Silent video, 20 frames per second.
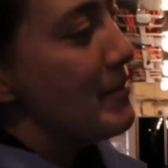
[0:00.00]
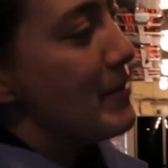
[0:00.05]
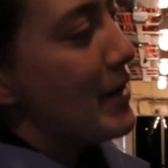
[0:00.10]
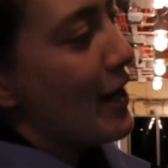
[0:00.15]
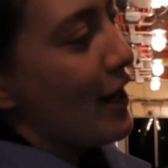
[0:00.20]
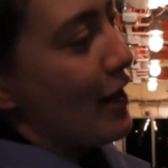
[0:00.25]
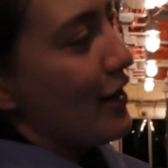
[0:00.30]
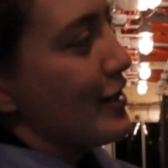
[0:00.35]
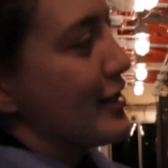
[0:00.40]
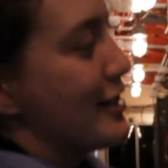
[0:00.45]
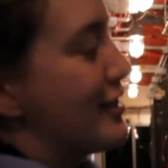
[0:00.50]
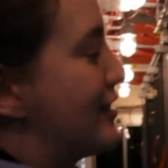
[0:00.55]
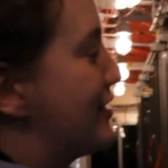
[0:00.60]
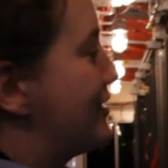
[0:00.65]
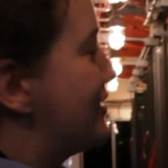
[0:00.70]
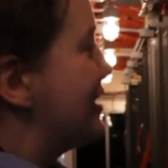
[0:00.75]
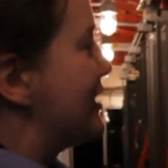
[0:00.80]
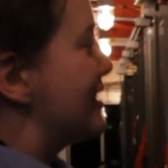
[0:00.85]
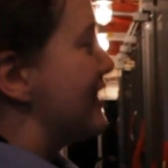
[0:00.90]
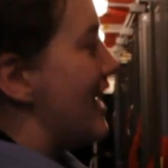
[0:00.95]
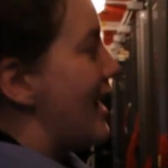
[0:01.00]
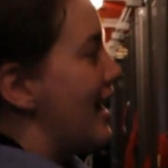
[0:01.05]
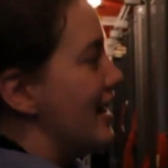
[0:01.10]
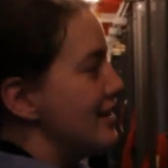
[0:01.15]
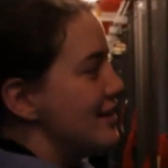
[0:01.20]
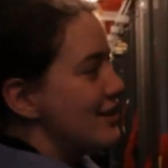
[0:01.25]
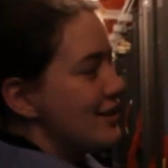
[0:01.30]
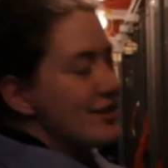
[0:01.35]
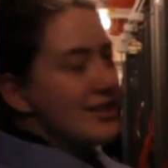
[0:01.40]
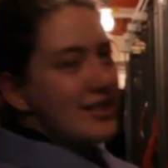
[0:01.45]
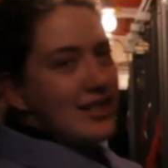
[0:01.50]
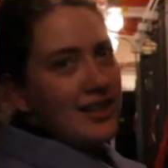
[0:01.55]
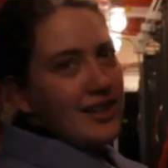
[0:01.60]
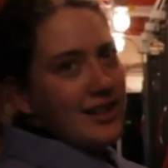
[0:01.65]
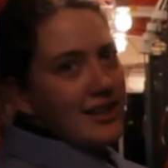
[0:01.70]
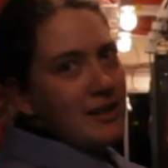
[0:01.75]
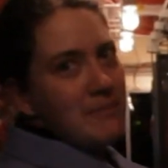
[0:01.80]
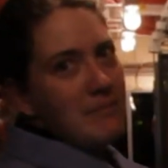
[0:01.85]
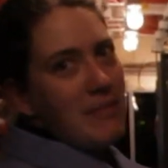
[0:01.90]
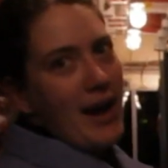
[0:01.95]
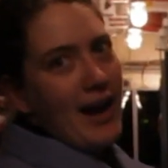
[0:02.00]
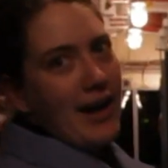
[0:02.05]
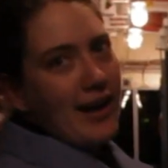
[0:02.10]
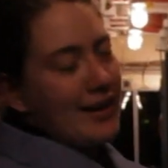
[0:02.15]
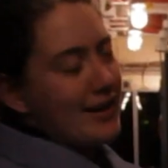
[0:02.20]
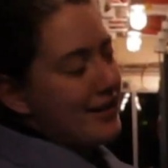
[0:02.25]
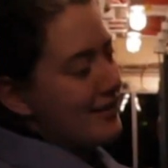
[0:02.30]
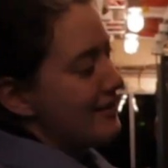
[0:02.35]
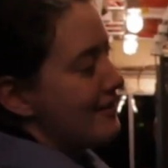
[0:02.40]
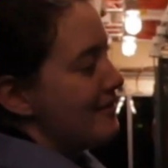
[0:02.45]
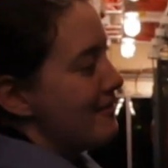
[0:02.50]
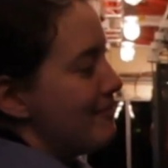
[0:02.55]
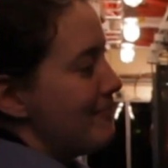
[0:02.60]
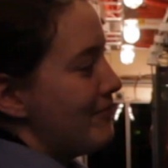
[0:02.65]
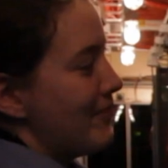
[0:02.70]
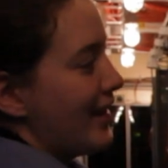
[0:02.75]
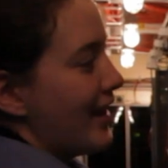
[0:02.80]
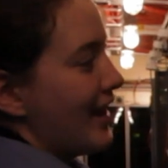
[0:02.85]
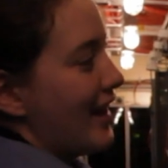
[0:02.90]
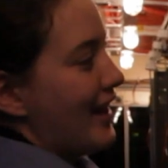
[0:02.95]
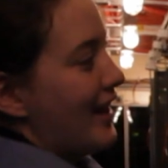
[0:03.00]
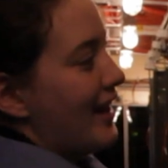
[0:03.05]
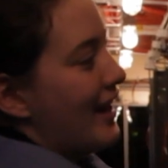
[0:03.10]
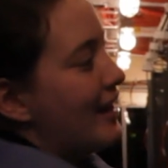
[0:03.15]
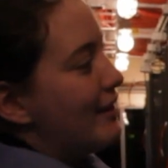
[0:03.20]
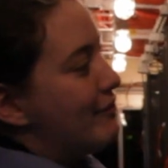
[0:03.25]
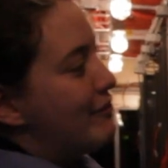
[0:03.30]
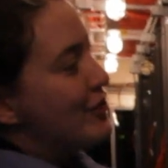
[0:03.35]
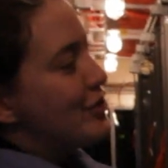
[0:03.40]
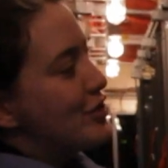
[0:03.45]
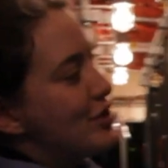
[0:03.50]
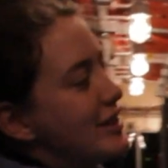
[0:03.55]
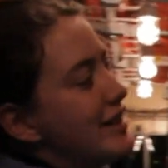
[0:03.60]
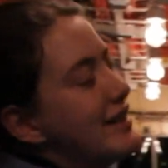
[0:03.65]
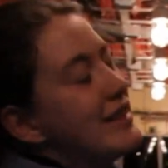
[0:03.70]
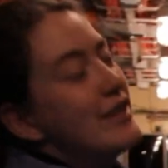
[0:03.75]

because these lights you see in the back, if you see